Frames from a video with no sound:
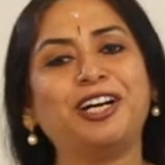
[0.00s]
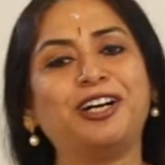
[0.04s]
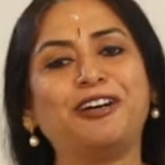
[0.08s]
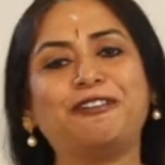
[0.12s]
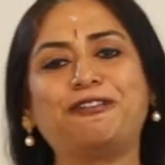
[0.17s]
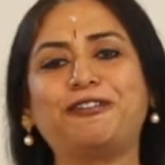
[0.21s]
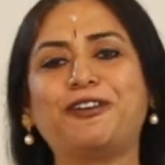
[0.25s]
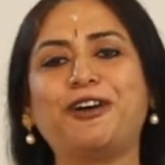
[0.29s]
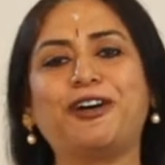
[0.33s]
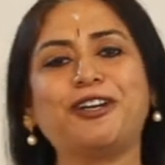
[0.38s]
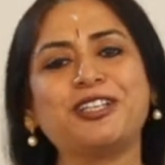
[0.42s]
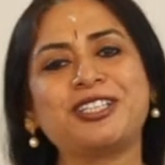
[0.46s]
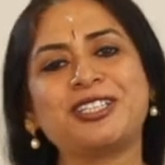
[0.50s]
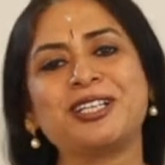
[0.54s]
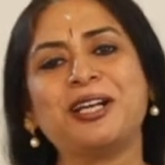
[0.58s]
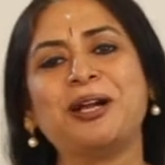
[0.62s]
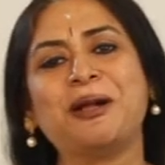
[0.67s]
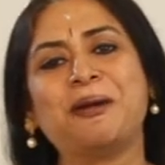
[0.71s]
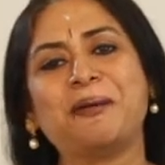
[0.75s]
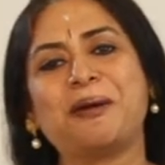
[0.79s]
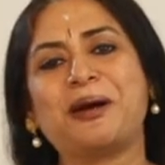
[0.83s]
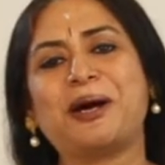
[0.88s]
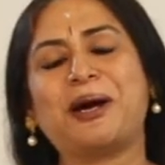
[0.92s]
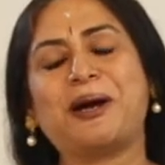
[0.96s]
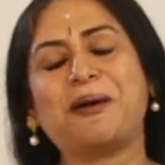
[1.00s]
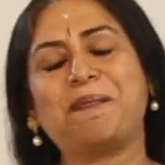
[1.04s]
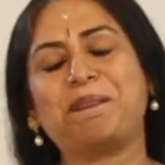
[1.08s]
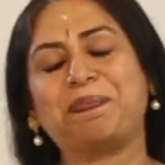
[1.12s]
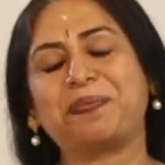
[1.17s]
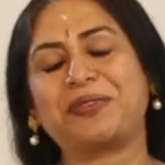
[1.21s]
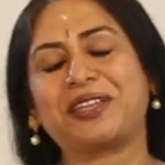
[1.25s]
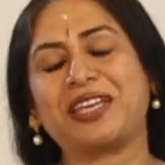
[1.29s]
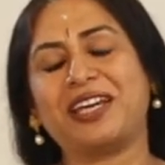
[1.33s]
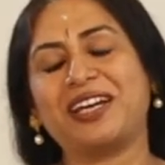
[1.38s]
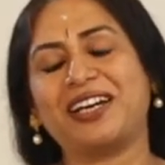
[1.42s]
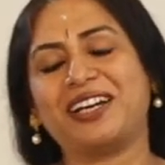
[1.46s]
Of course,
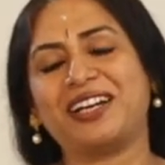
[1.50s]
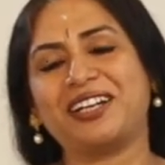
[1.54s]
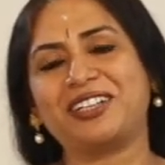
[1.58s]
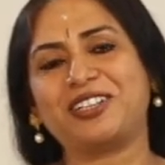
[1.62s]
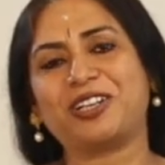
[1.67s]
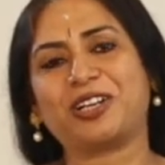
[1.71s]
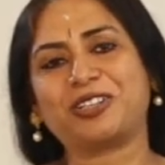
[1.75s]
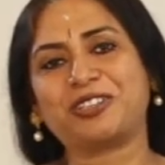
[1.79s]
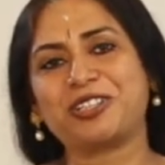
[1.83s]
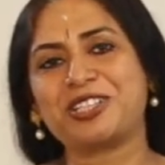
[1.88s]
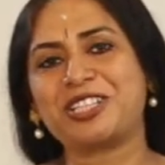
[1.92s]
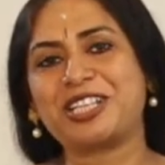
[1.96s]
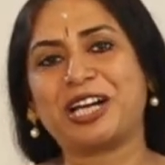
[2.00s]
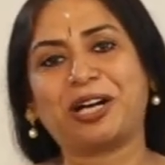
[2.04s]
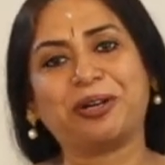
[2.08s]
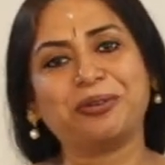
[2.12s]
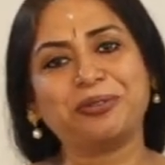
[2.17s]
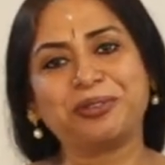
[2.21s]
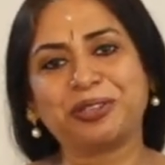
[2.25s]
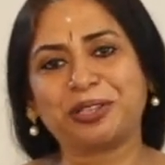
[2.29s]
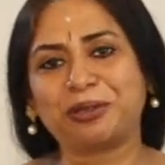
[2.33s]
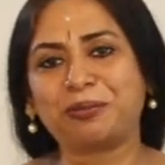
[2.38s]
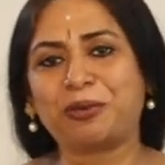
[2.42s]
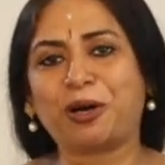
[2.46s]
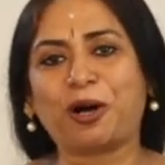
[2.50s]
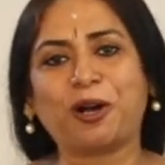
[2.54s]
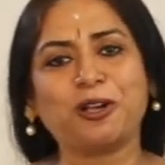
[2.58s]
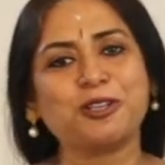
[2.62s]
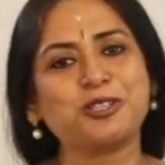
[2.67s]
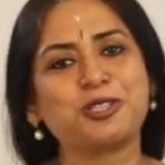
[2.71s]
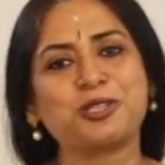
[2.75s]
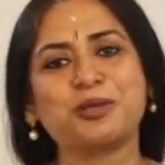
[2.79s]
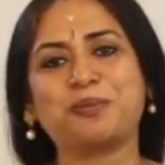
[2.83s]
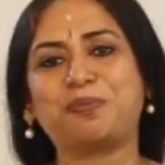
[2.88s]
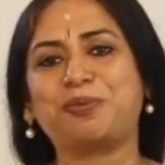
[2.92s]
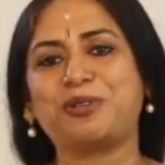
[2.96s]
Dr. Soundram
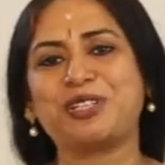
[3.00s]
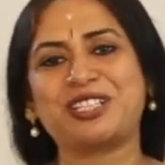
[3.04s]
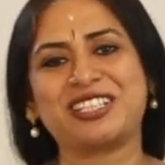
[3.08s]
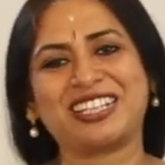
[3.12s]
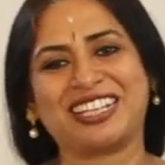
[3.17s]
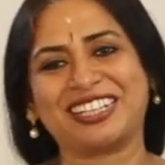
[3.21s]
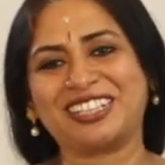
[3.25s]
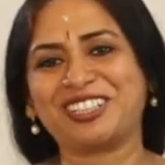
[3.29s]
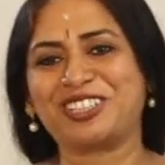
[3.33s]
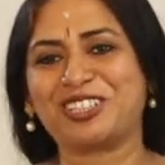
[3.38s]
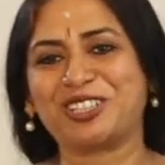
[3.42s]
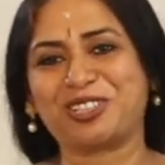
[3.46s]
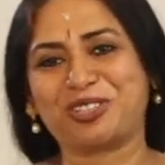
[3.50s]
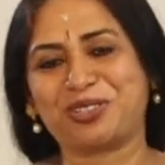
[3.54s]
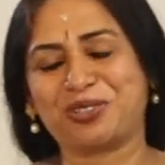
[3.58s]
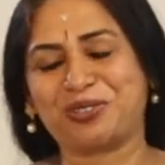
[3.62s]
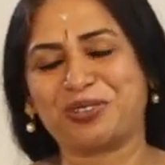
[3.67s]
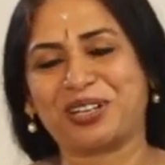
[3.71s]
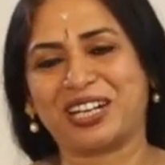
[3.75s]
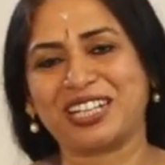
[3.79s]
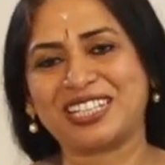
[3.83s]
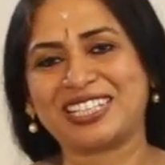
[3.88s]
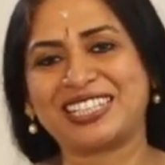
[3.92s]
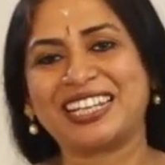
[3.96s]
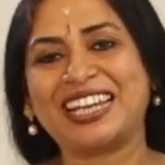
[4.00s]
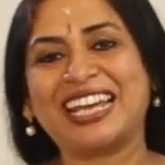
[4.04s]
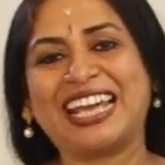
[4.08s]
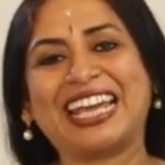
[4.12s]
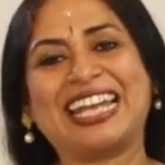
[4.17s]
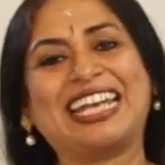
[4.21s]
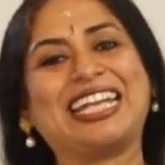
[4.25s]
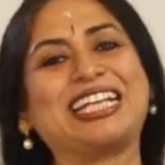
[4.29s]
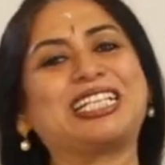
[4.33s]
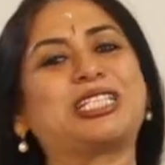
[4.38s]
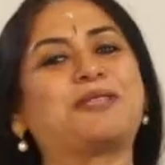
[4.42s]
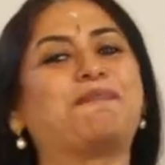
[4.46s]
also presented to us
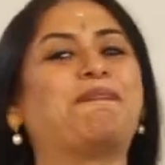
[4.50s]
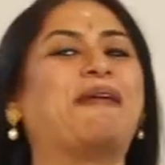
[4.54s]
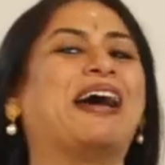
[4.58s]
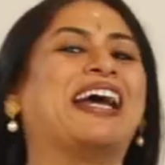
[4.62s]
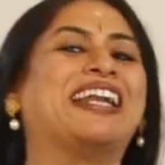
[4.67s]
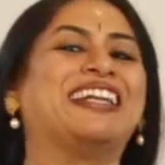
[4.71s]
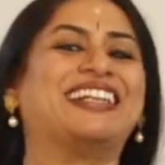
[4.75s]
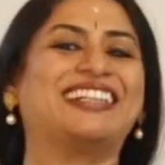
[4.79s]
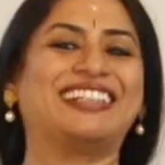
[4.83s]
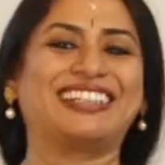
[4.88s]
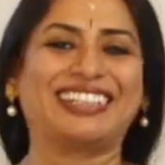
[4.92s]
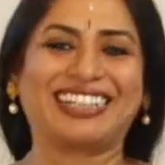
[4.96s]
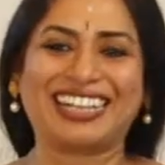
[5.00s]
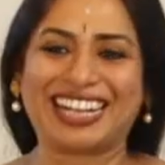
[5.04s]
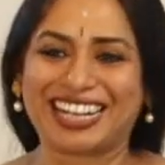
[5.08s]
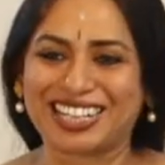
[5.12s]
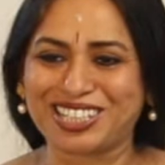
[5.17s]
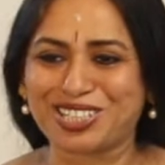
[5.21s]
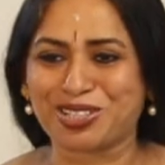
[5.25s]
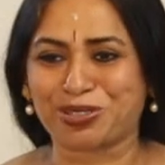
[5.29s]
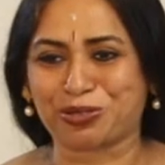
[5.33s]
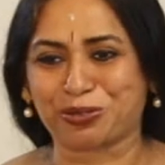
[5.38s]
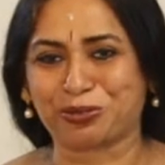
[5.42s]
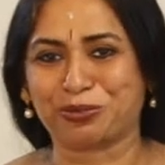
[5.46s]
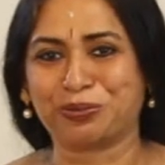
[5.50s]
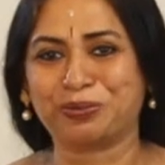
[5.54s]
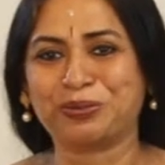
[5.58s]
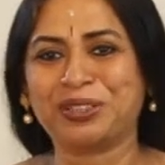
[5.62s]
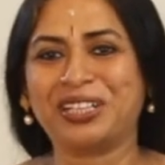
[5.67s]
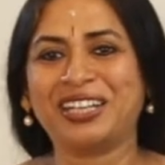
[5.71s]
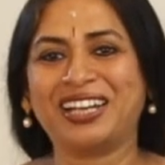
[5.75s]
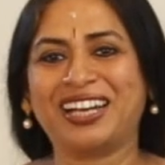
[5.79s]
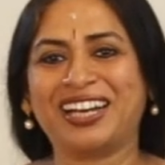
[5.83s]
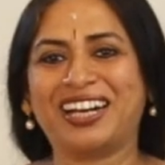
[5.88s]
an expanded classroom.